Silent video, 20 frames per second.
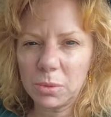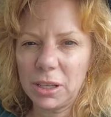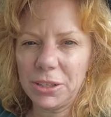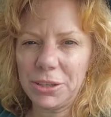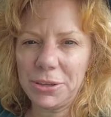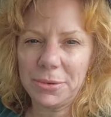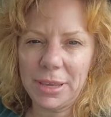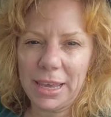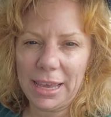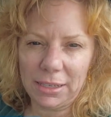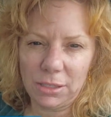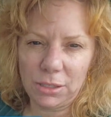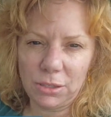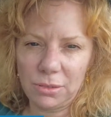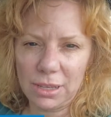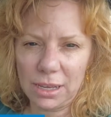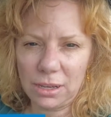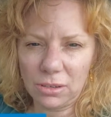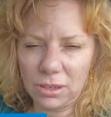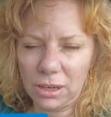well. You can do
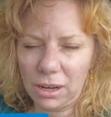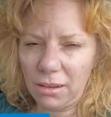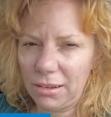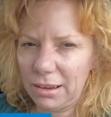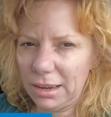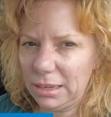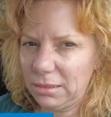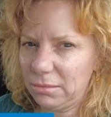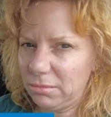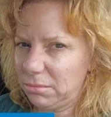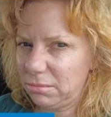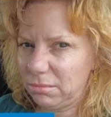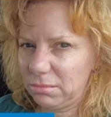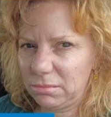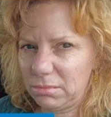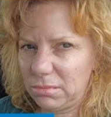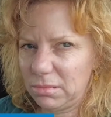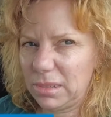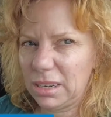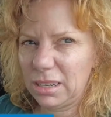that
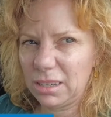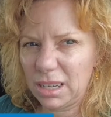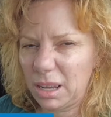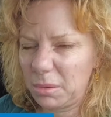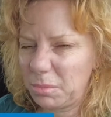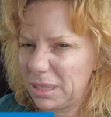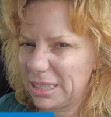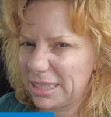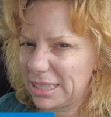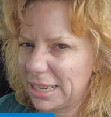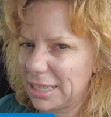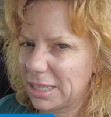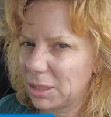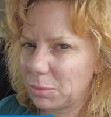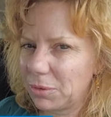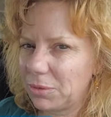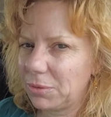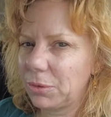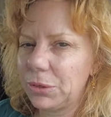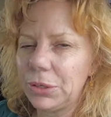online a couple of days
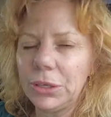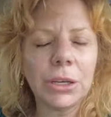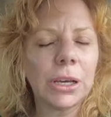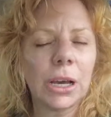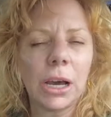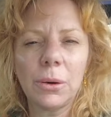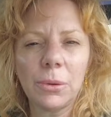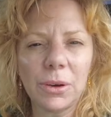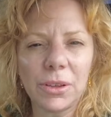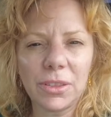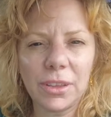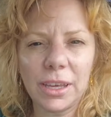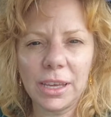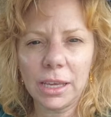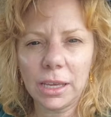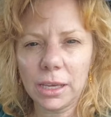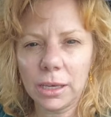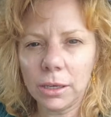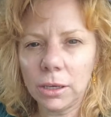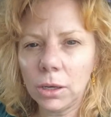before you go, I
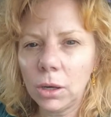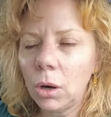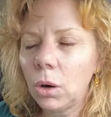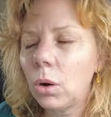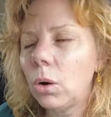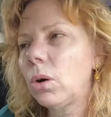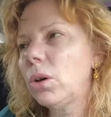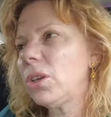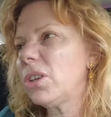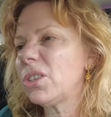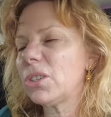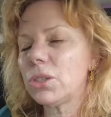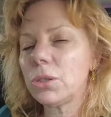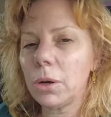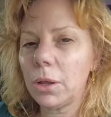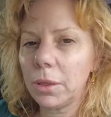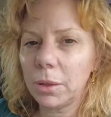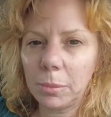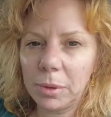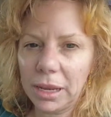think, or you can do it
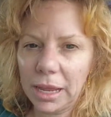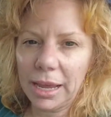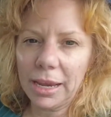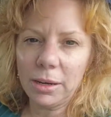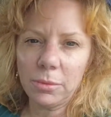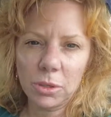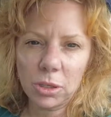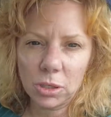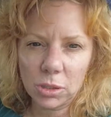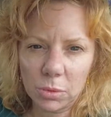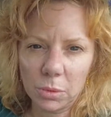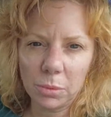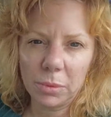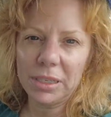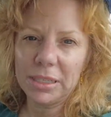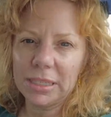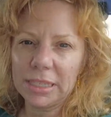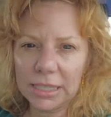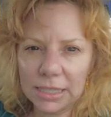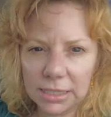on the plane, which is what
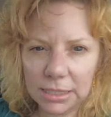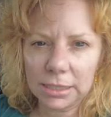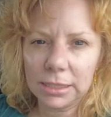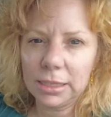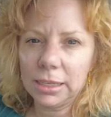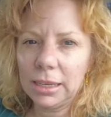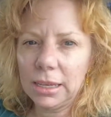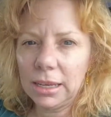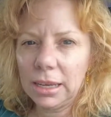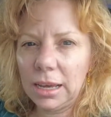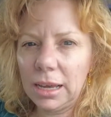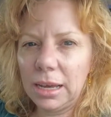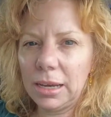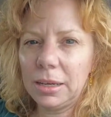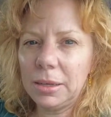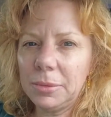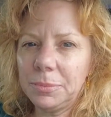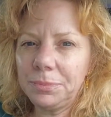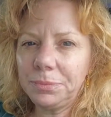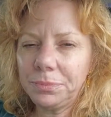we did.
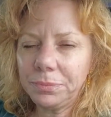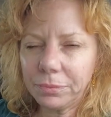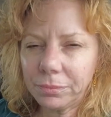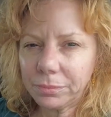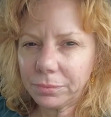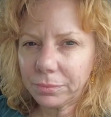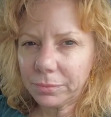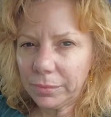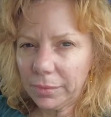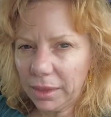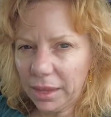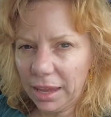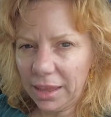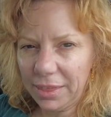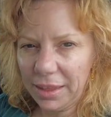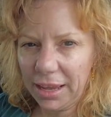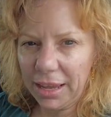Um, and